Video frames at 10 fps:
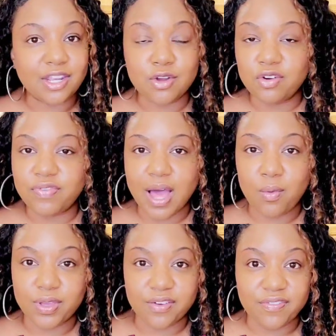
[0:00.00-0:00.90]
getting
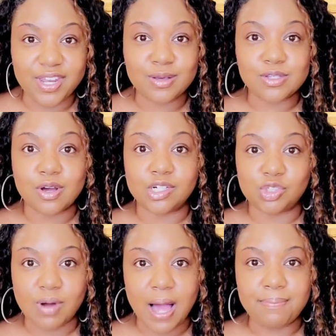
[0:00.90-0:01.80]
notified when your videos are
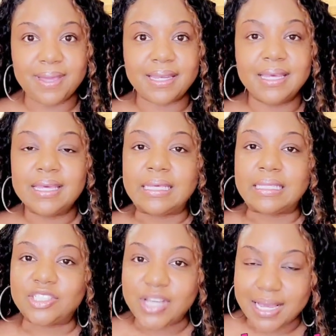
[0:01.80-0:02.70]
dropping,
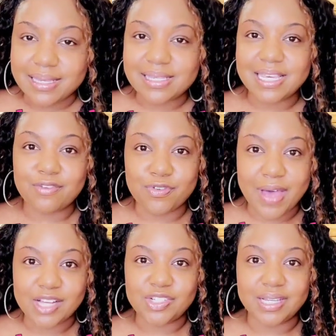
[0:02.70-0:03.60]
check to see if you've
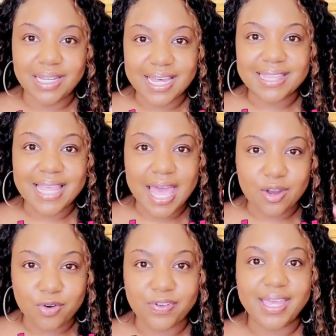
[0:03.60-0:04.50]
actually clicked
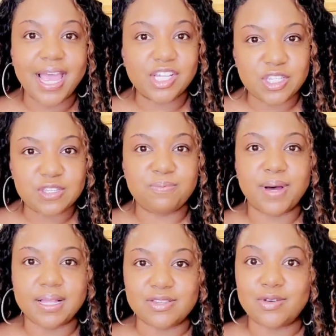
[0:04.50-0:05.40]
that notifications
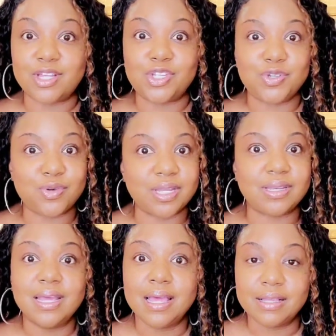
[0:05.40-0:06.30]
button so that you
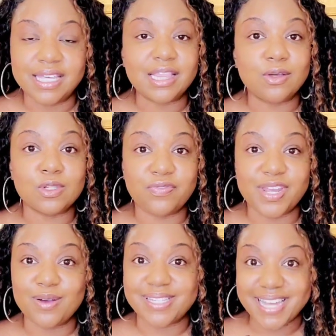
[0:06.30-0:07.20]
can get those
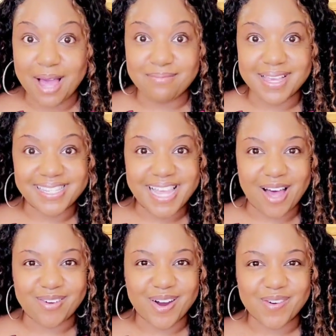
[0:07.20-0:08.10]
videos and not miss
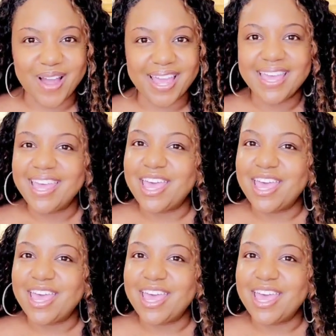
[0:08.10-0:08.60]
out. All right.